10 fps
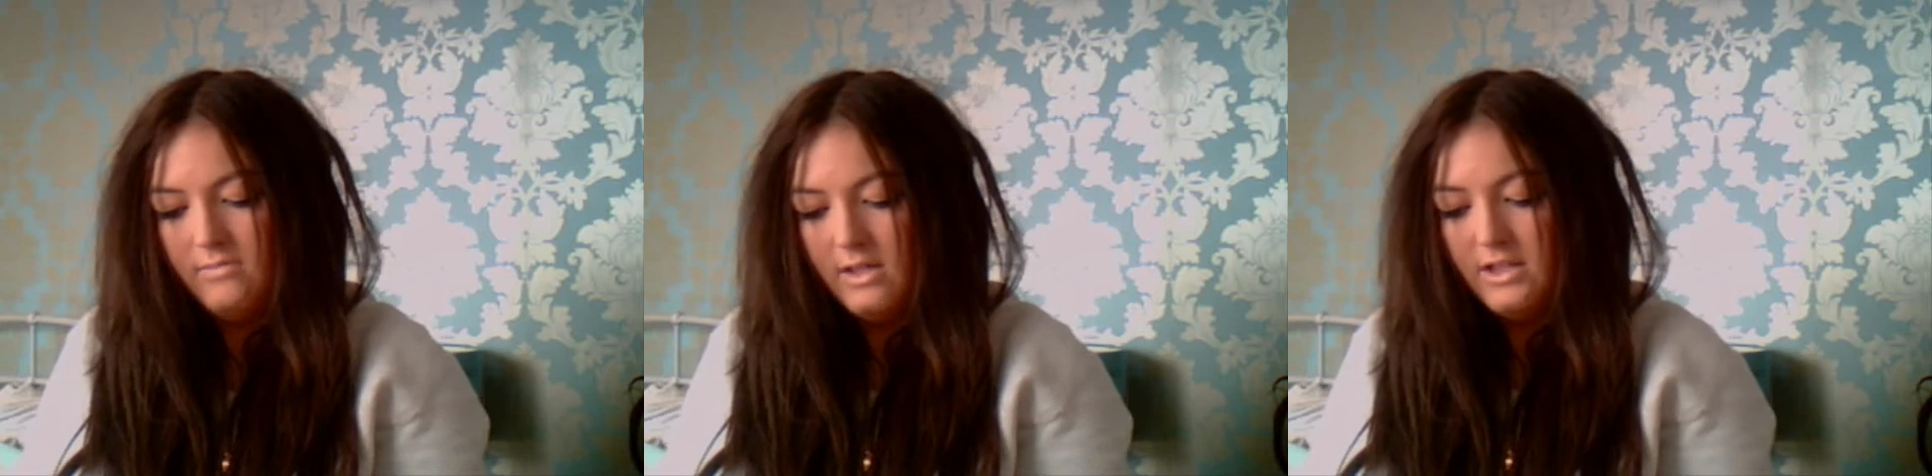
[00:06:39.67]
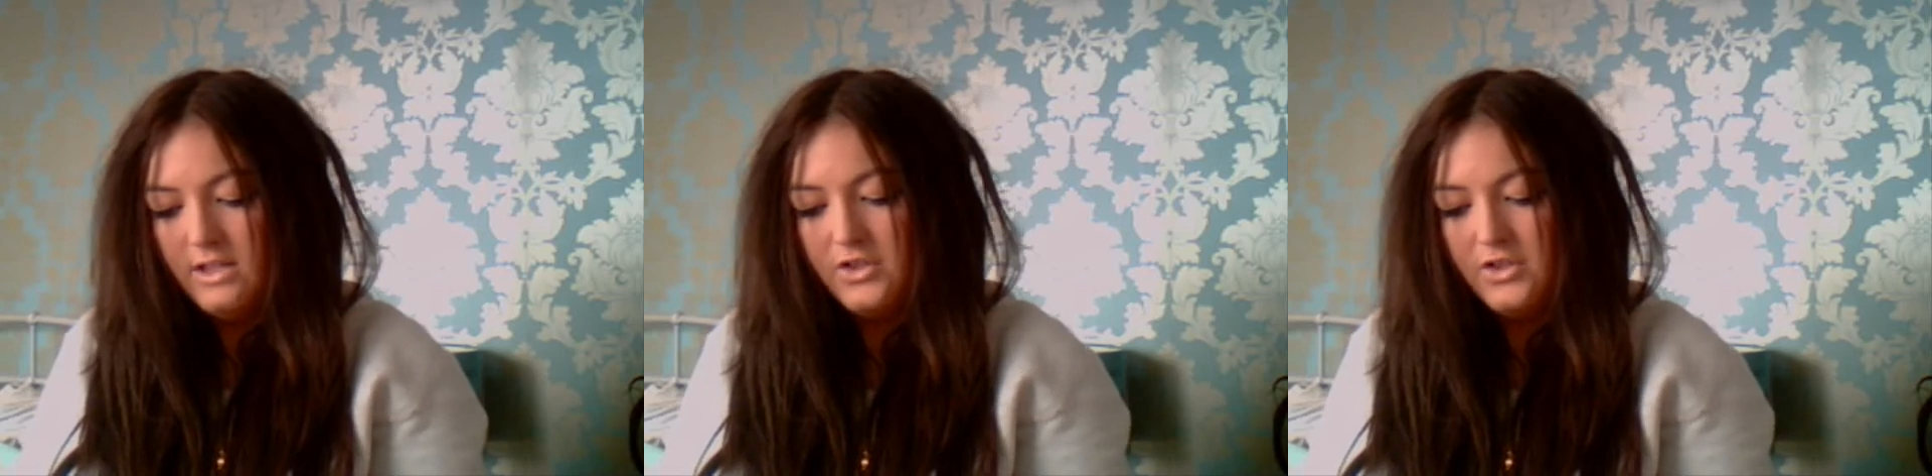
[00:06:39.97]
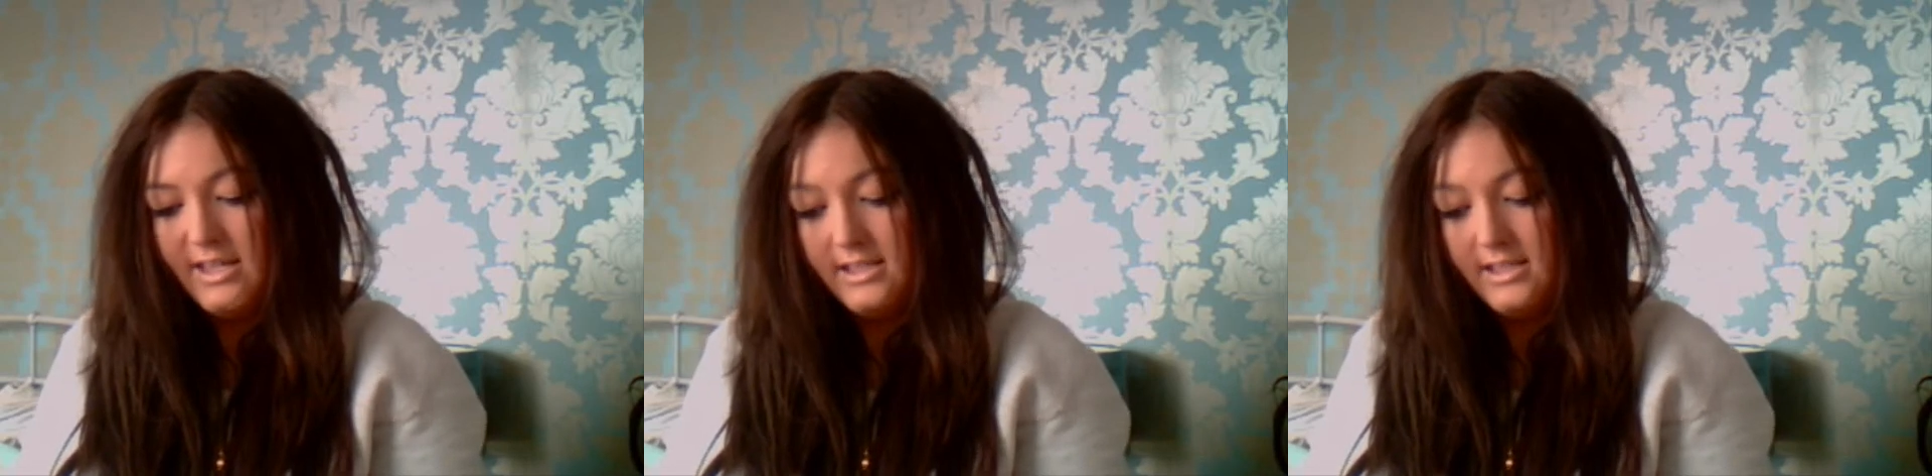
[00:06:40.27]

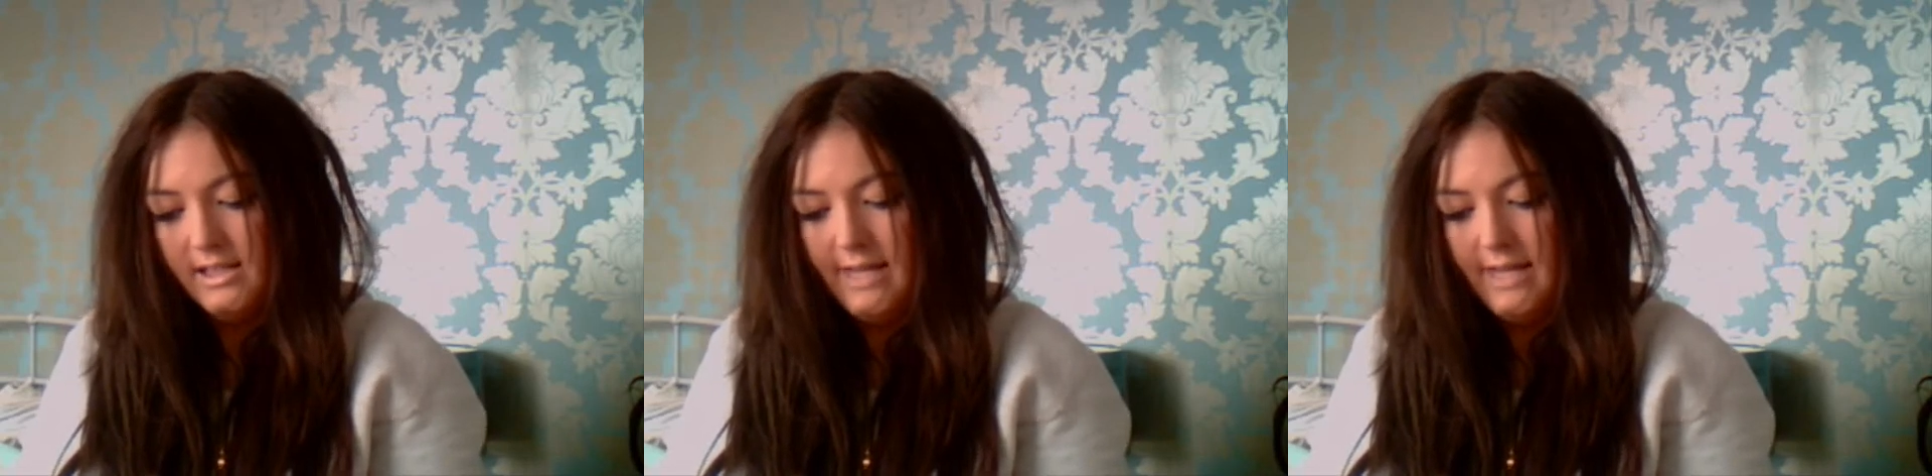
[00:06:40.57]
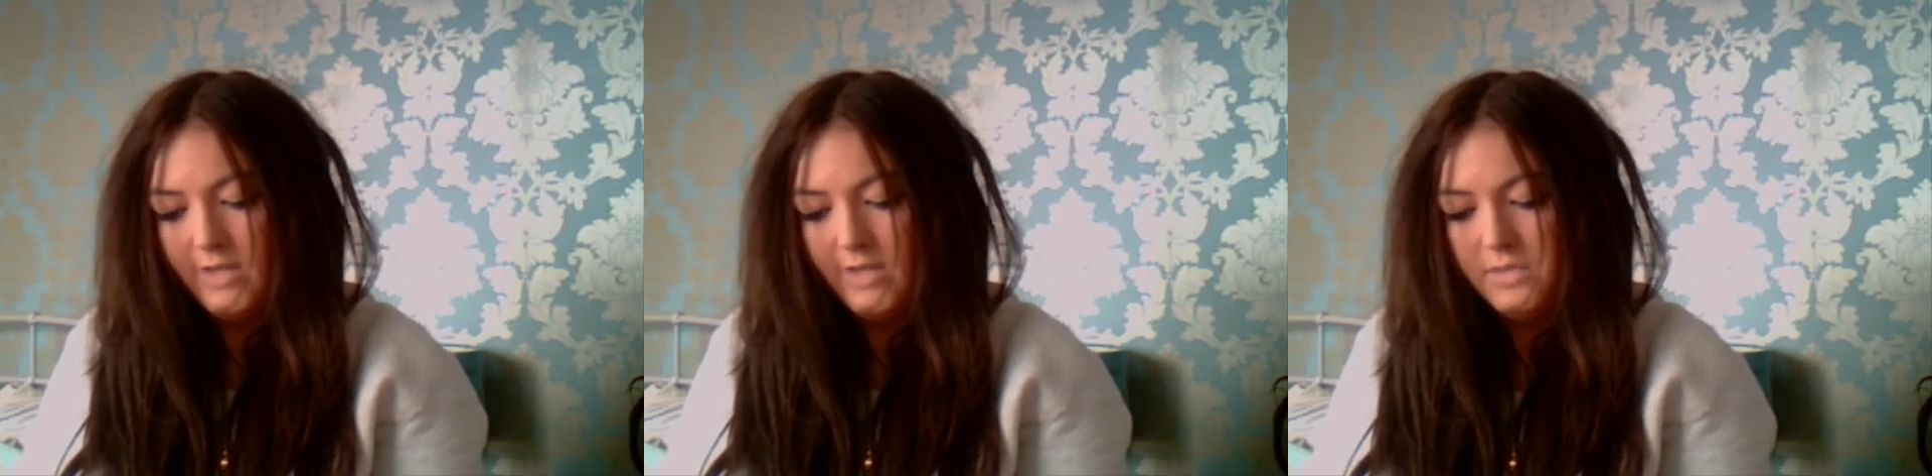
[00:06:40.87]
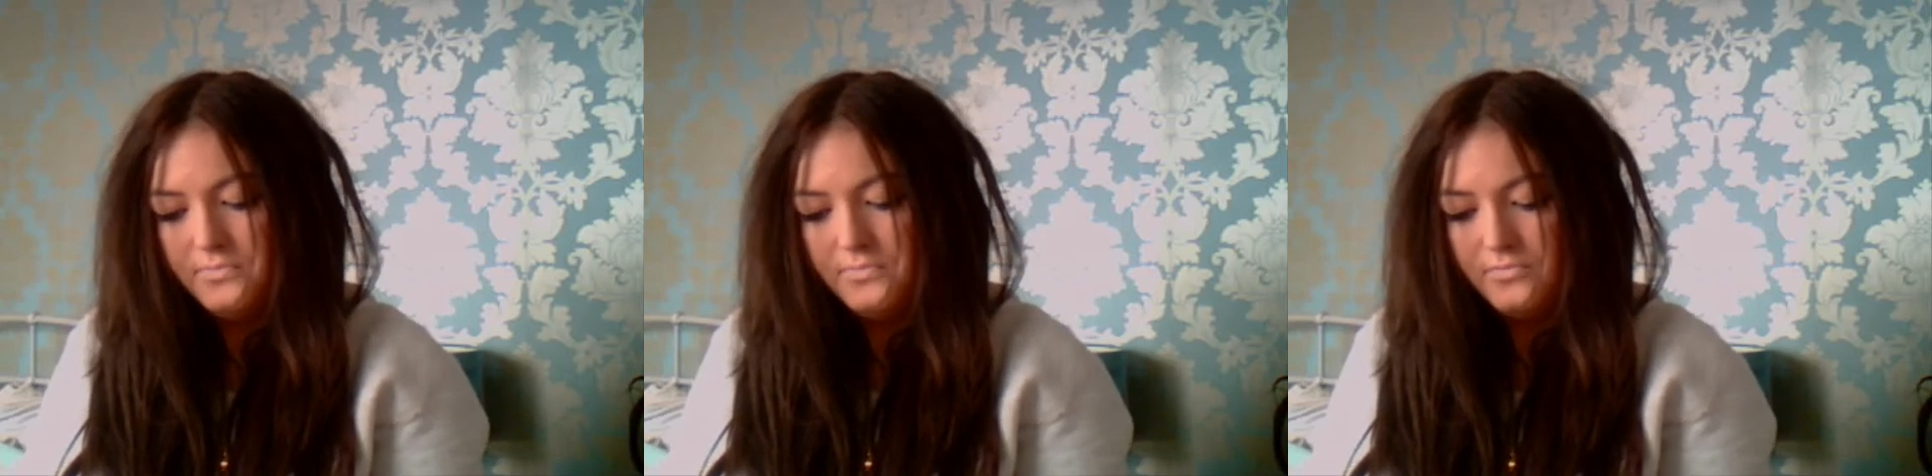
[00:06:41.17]
distressed leather.
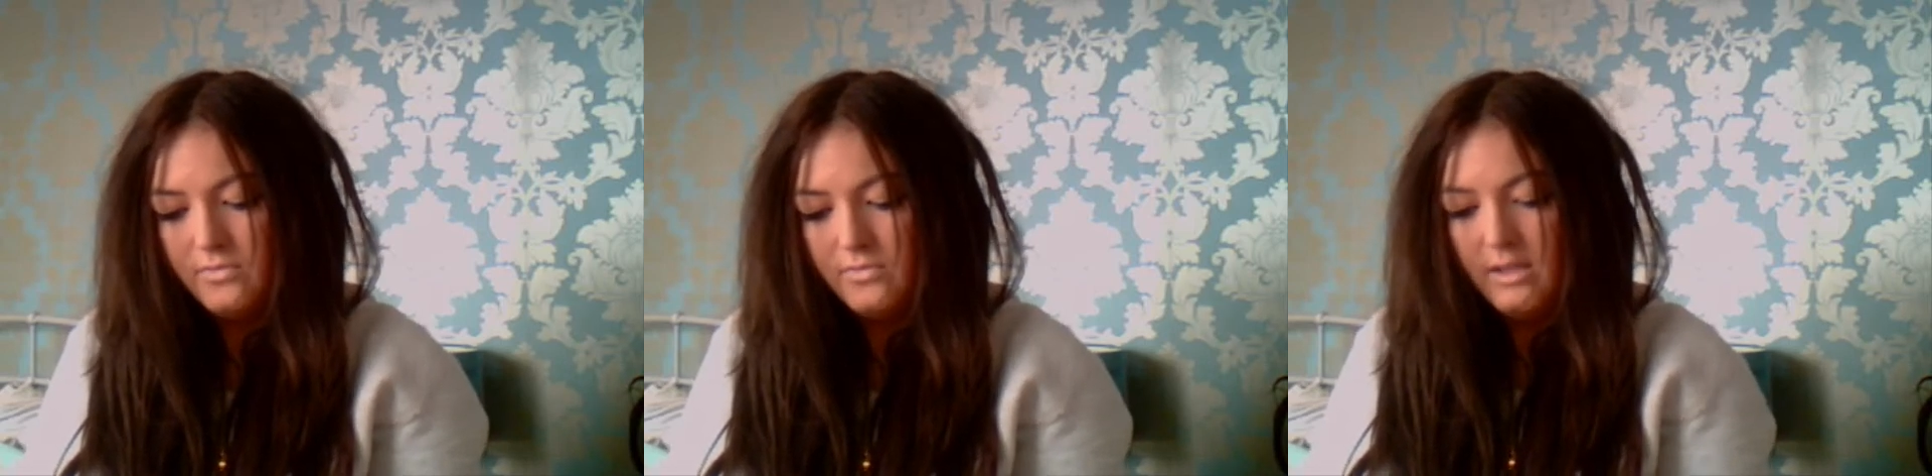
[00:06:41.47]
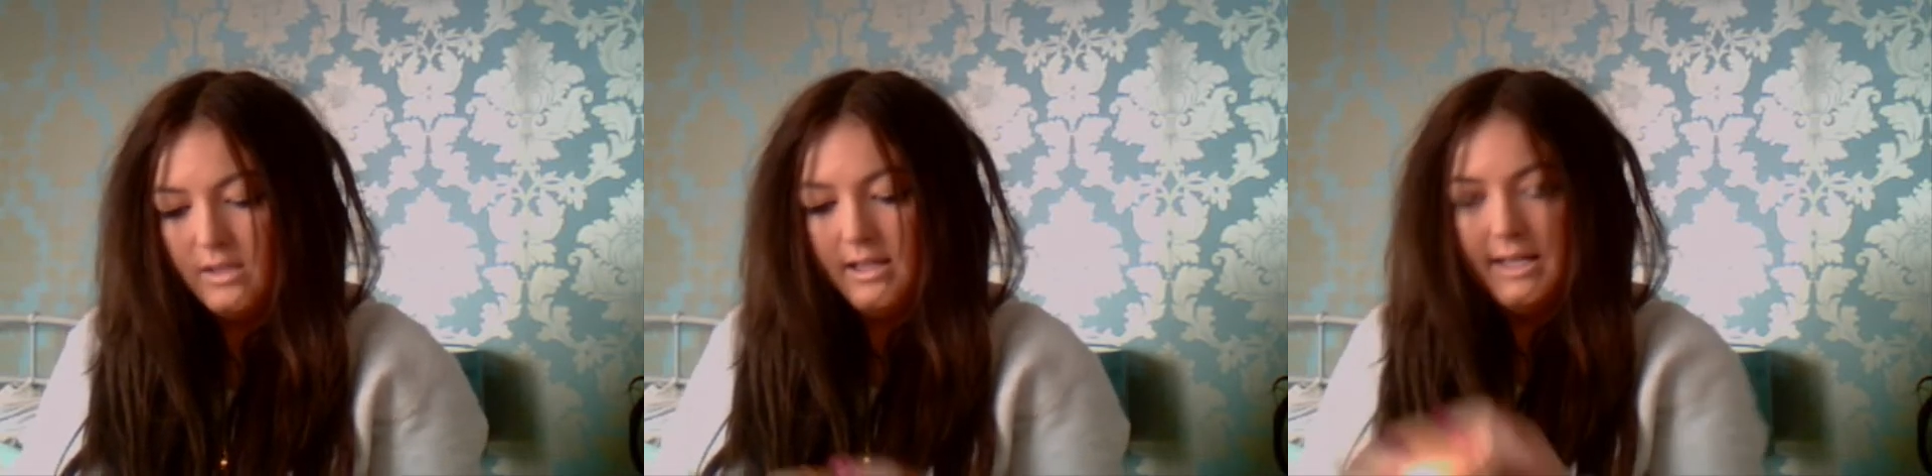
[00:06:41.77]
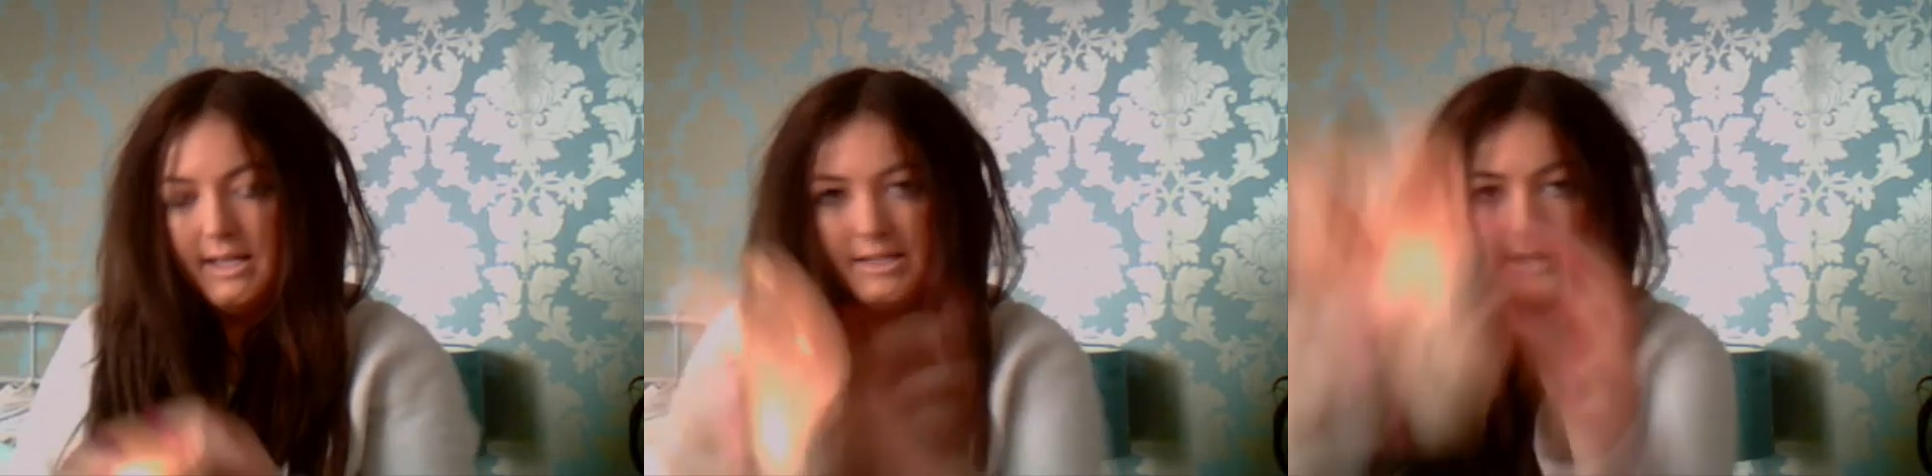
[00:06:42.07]
And it's a